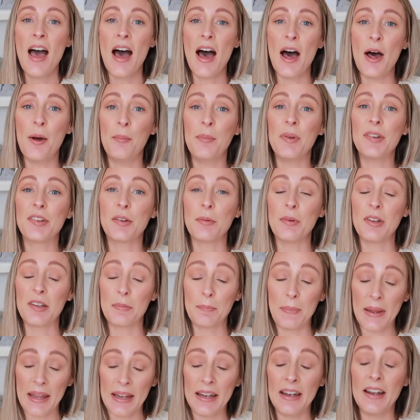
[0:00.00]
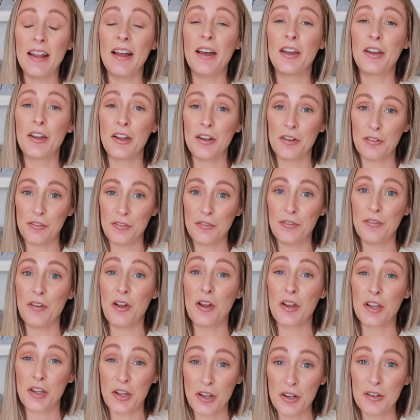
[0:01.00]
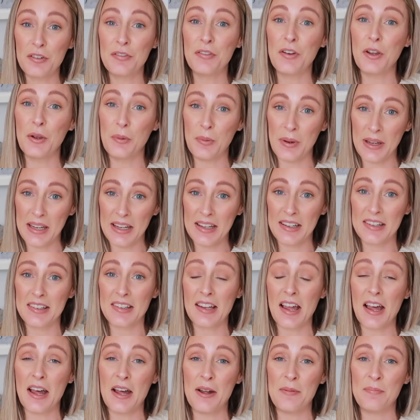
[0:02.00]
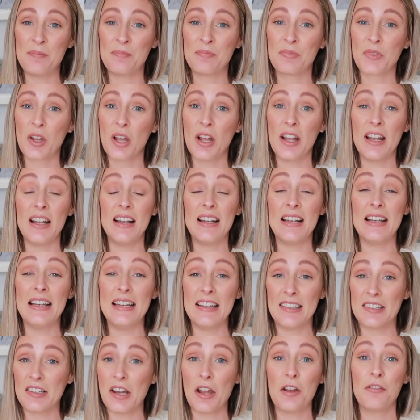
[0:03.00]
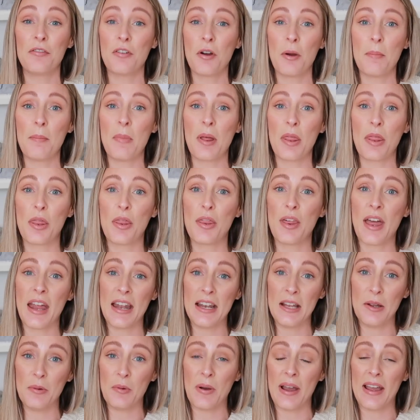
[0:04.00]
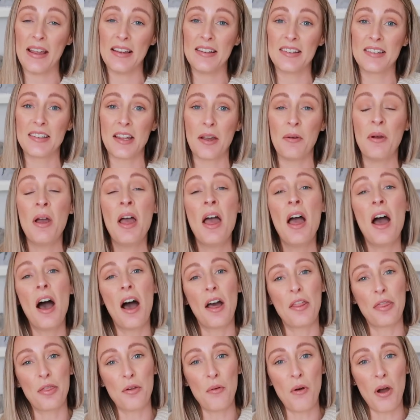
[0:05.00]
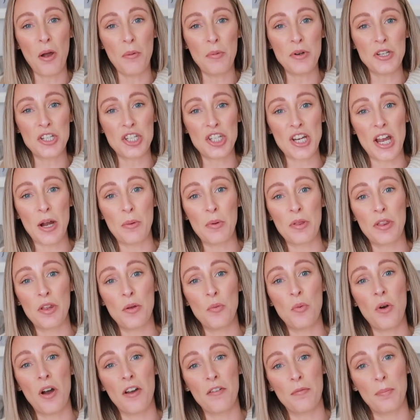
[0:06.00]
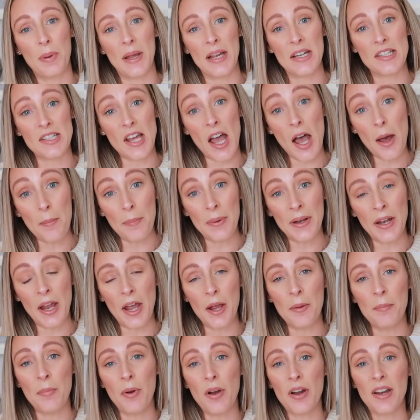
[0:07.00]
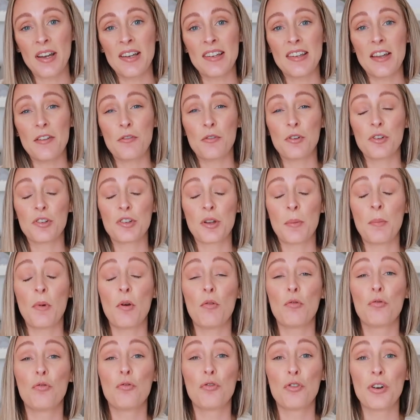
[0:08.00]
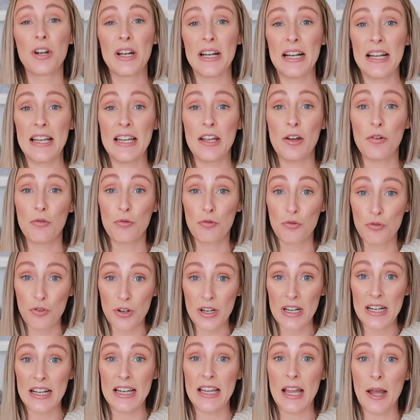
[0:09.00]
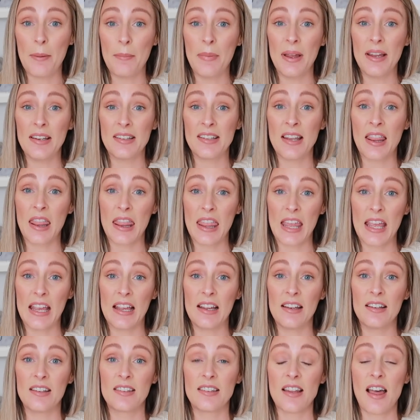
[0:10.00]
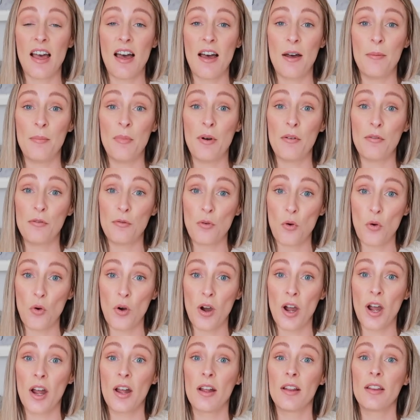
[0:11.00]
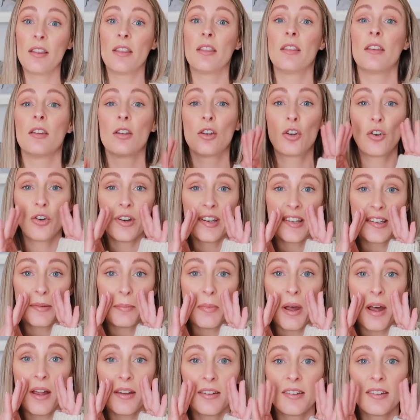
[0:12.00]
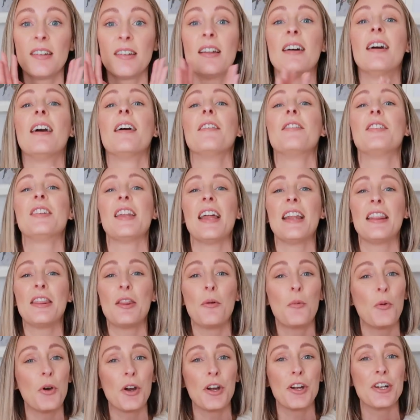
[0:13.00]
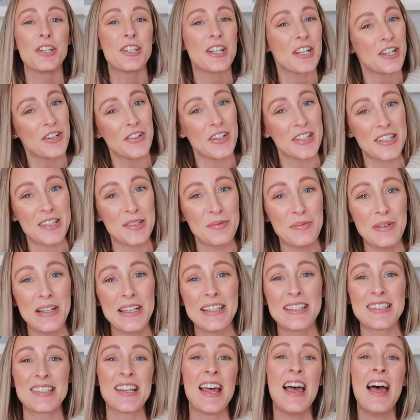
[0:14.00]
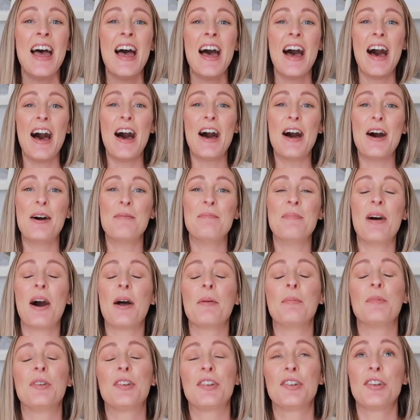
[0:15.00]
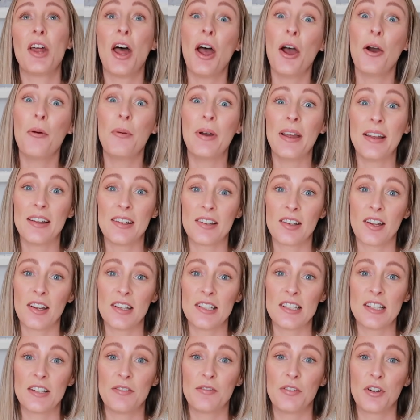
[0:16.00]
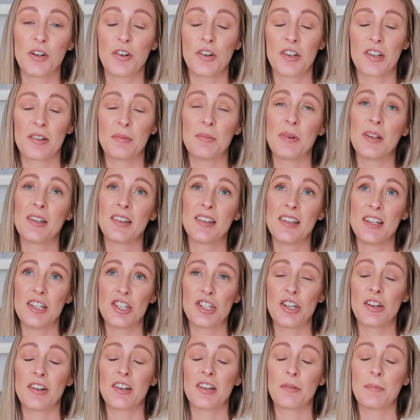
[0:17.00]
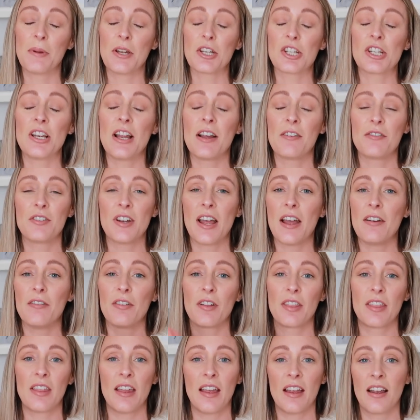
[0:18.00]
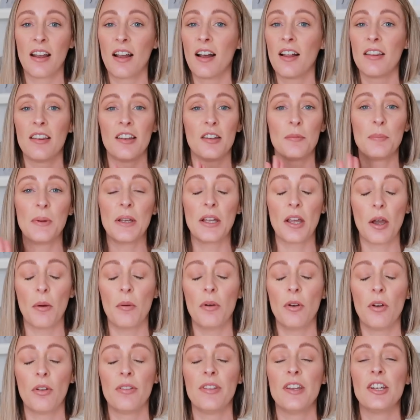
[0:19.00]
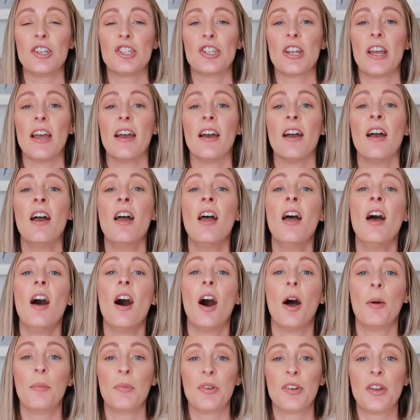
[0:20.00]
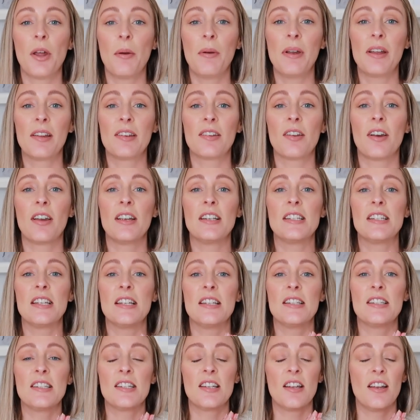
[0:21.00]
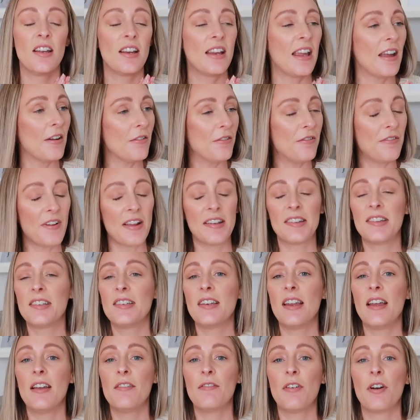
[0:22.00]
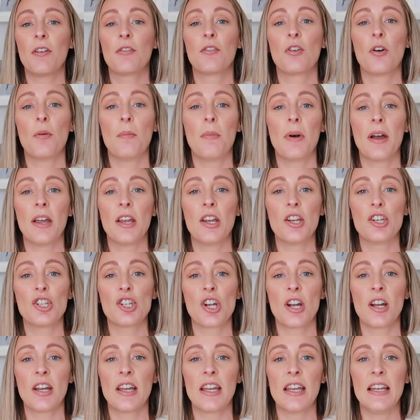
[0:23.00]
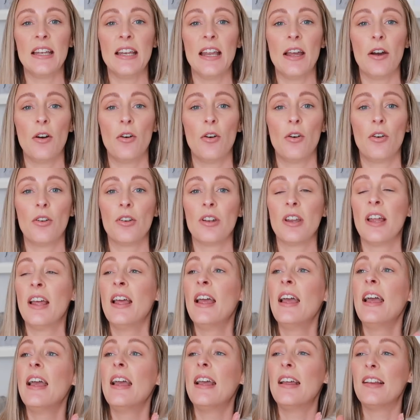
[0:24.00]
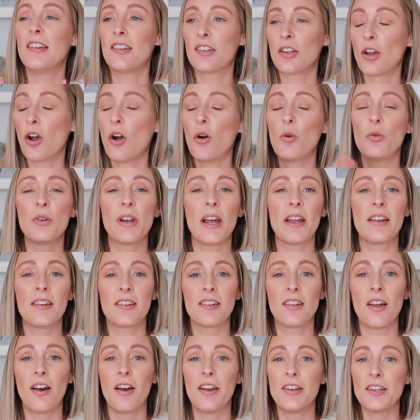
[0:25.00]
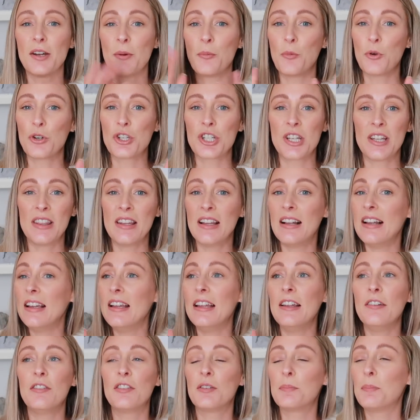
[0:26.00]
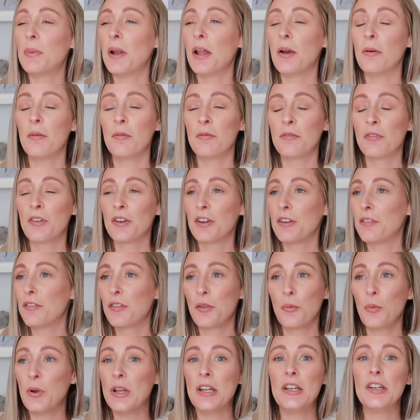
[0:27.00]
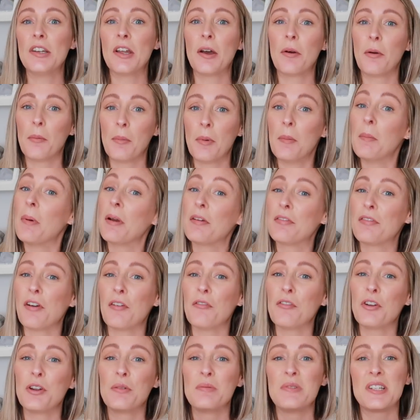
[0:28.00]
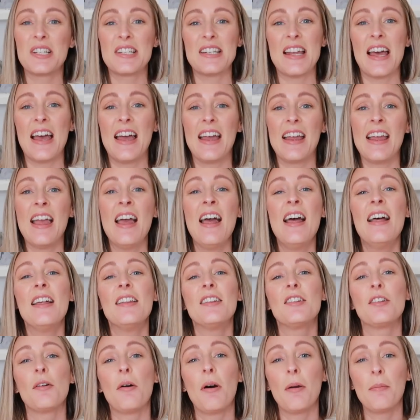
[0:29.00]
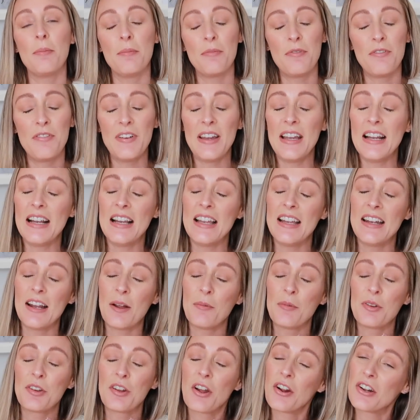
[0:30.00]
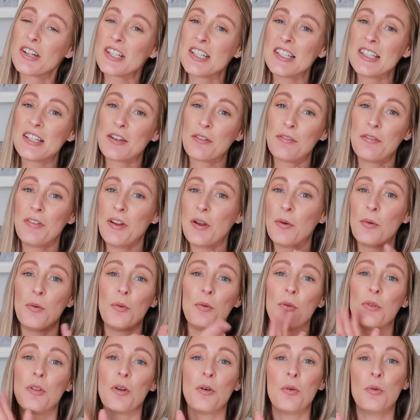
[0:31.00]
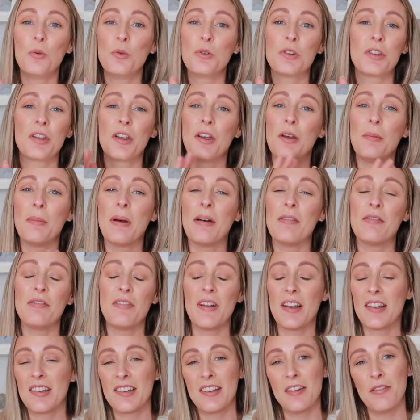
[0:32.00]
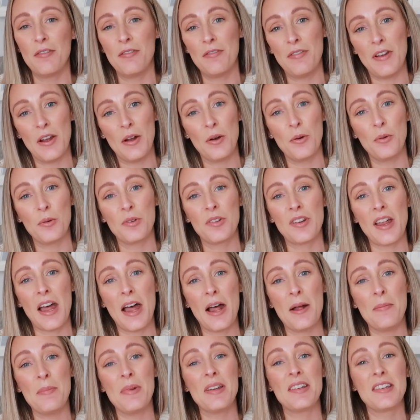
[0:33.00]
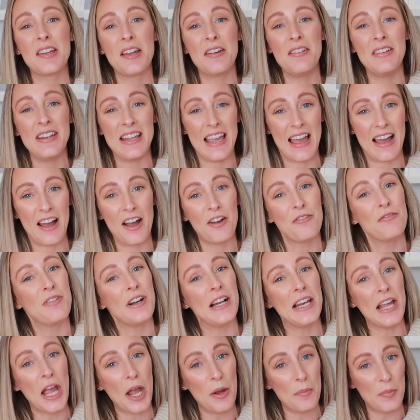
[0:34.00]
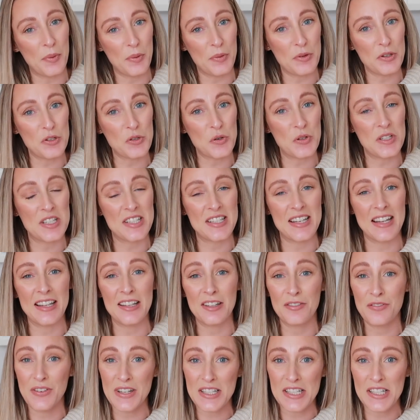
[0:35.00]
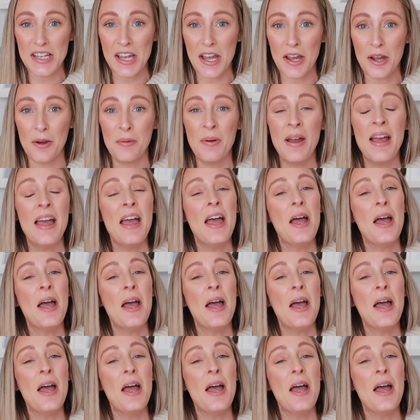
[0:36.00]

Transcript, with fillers: Um, so it's been a good good few weeks, um at least over a month anyway, so I thought I would share with you what I've picked up in Home Bargains. They've got some really really amazing things um for Christmas. I've said the word Christmas. um I'm so excited for Christmas this year, especially after everything that's been going on this year. I'm so excited to get festive. I've got my chunky knit on. It's cold outside, I'm watching the leaves blow in front of the window. I'm in my front room today, so I'm feeling, I'm starting to feel all the autumn and festive feels. Um, so yeah, I really hope you enjoyed today's video.